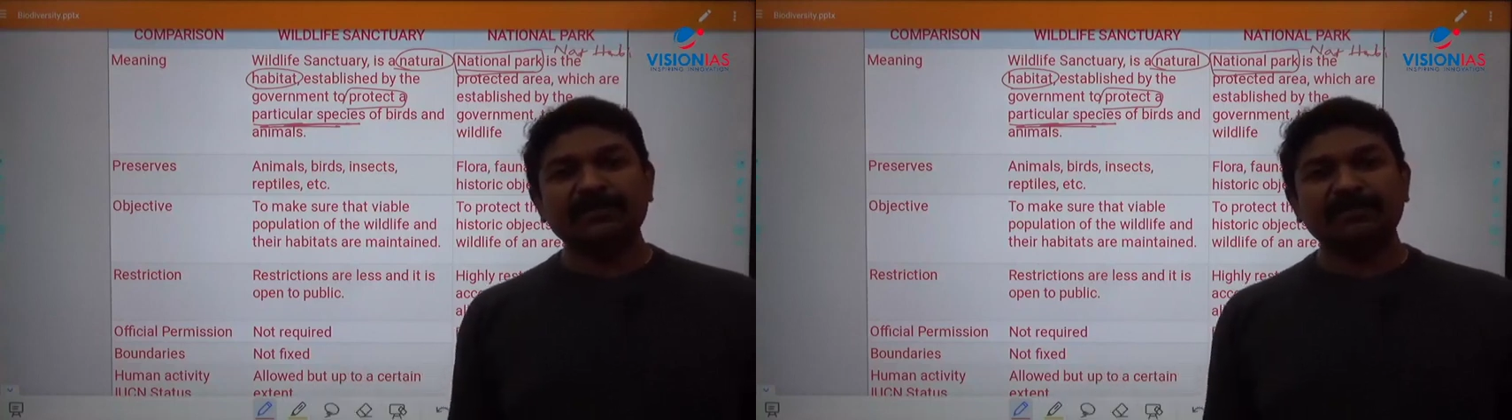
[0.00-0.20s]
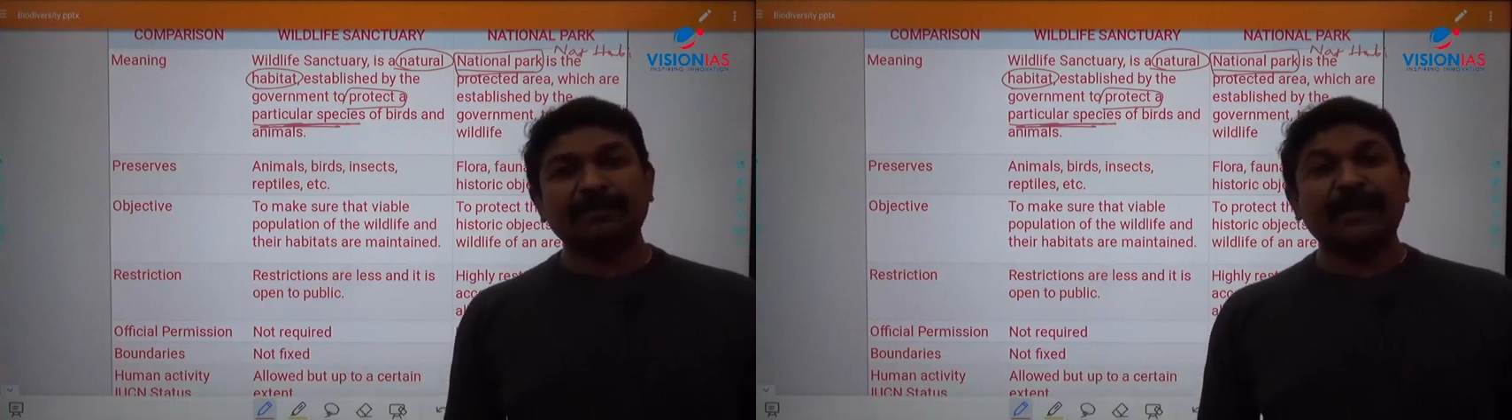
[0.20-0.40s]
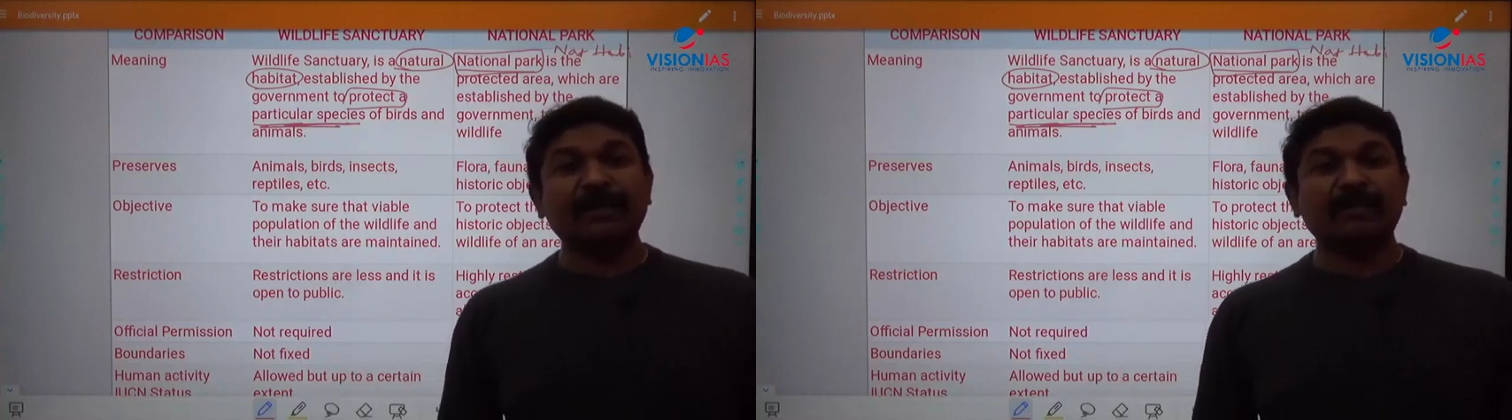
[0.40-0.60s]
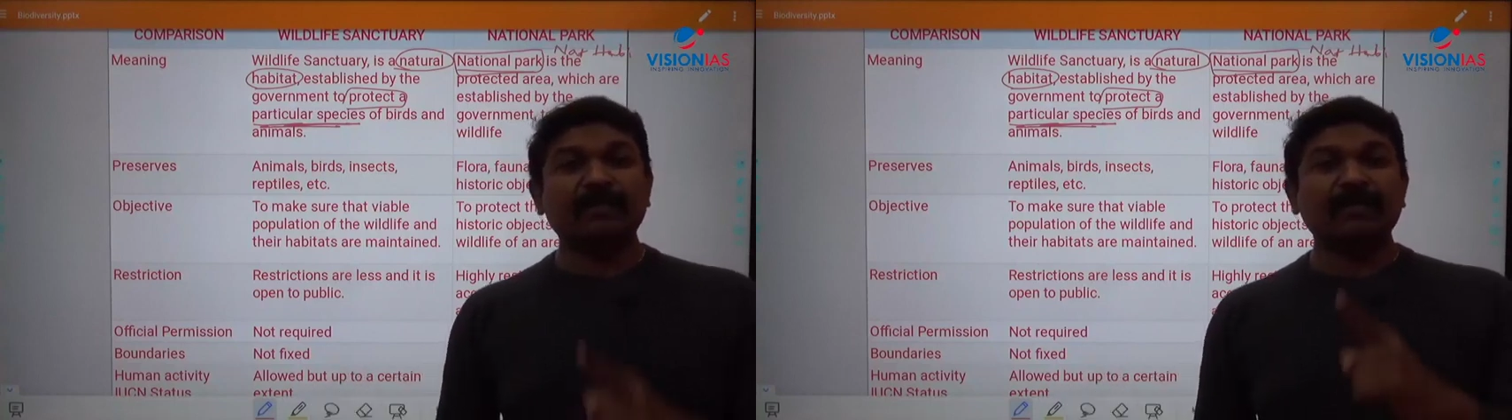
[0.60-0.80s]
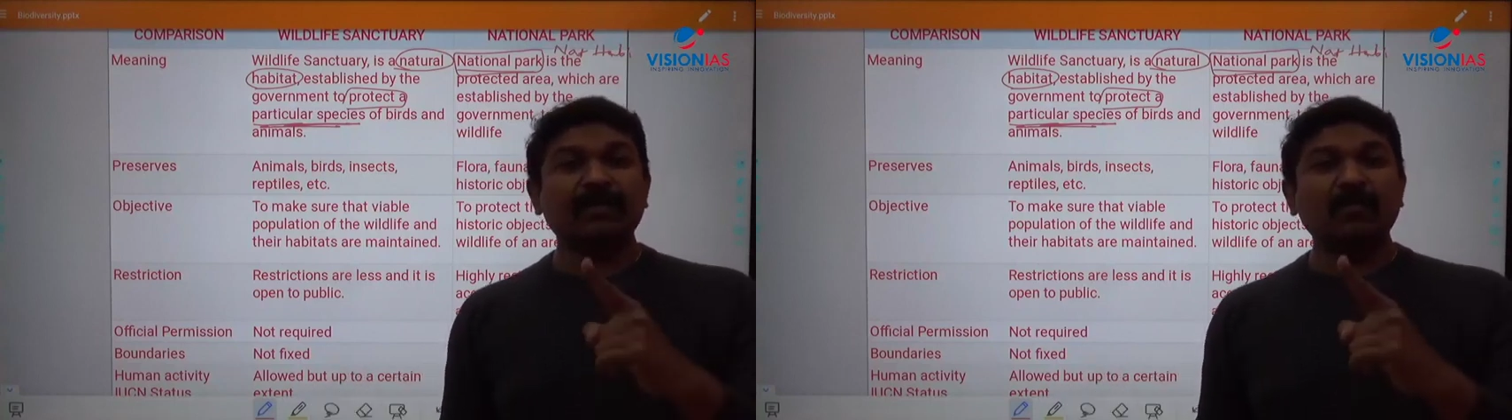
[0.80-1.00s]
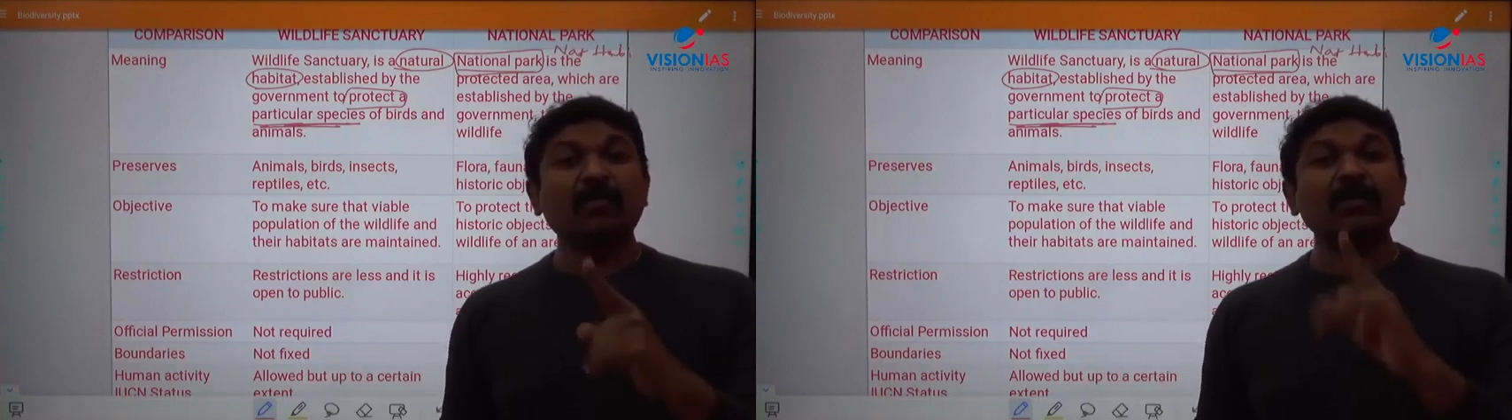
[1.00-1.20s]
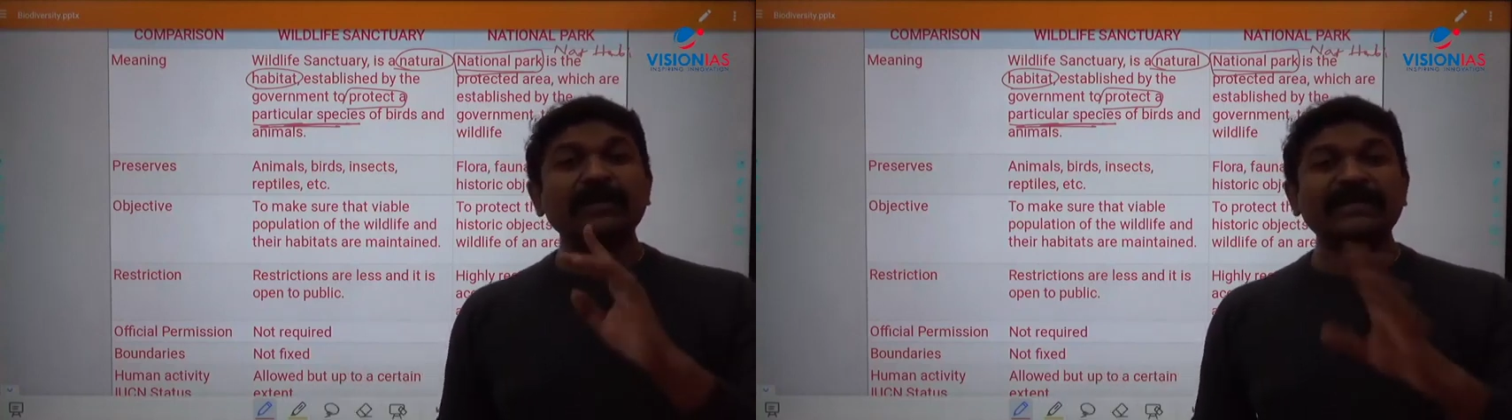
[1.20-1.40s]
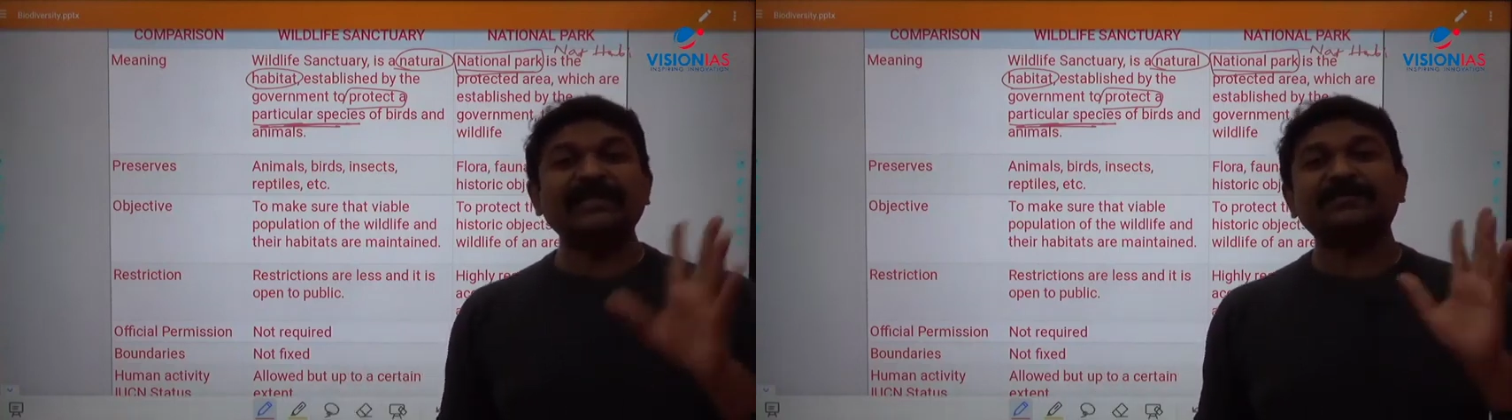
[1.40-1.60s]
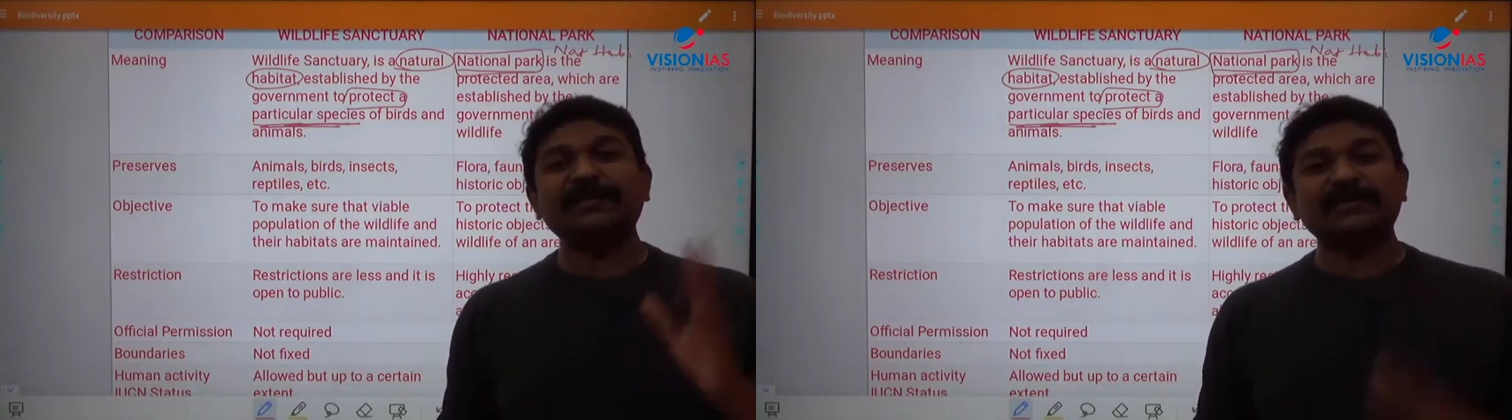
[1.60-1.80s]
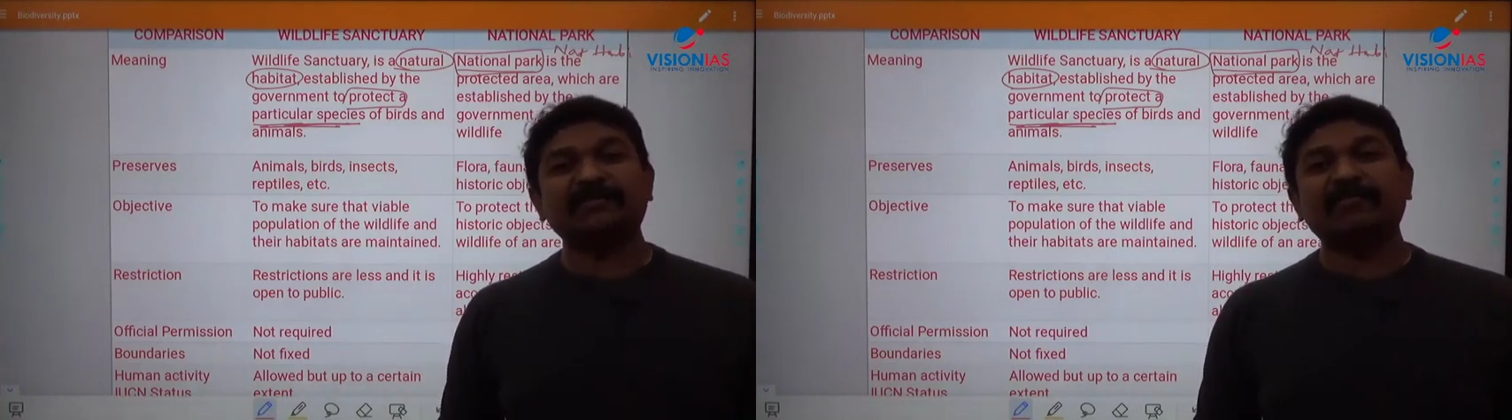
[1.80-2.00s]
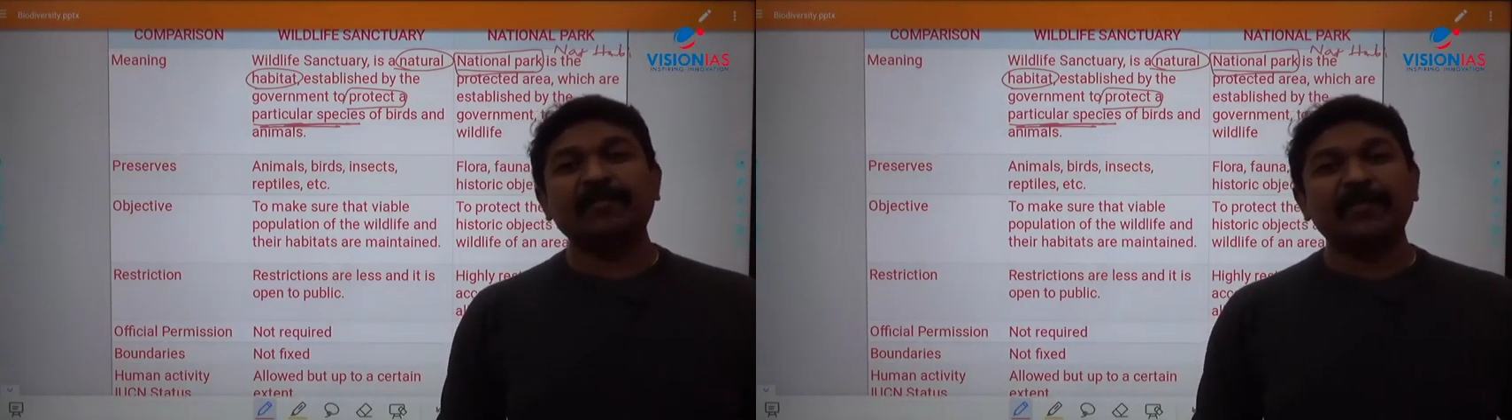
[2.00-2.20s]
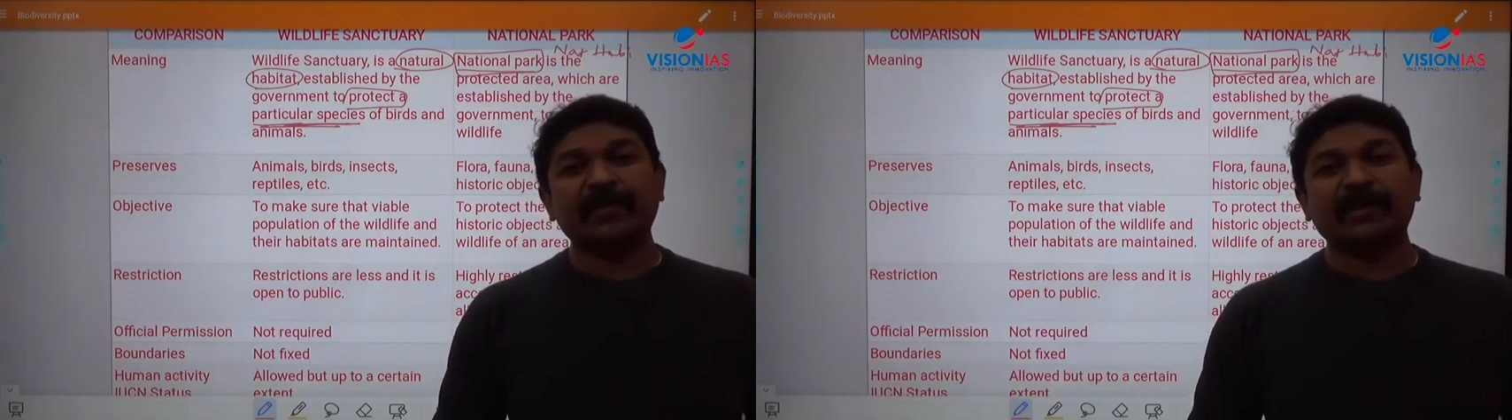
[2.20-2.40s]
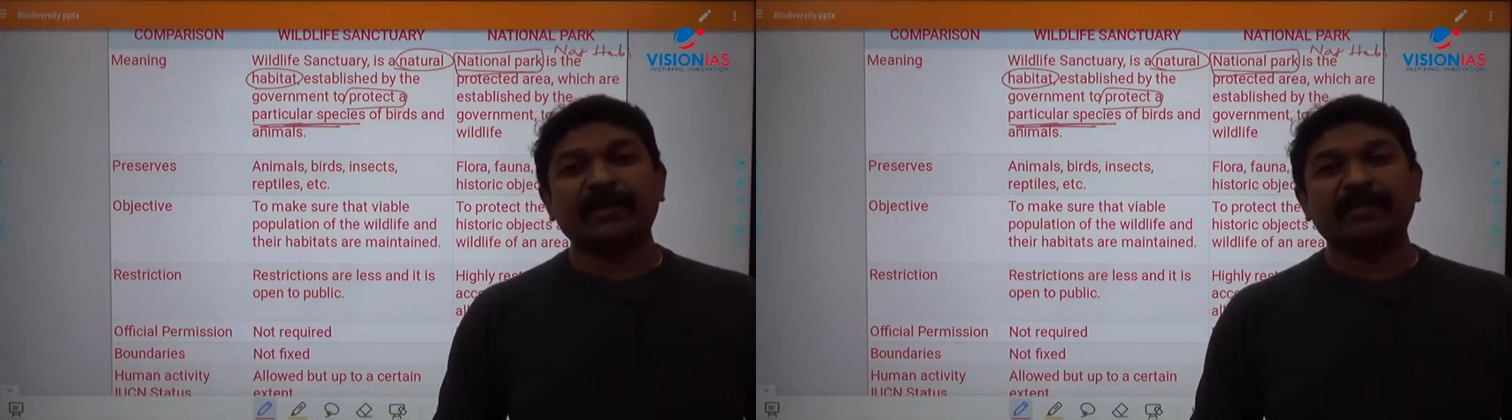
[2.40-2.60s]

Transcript: but only that species will be protected.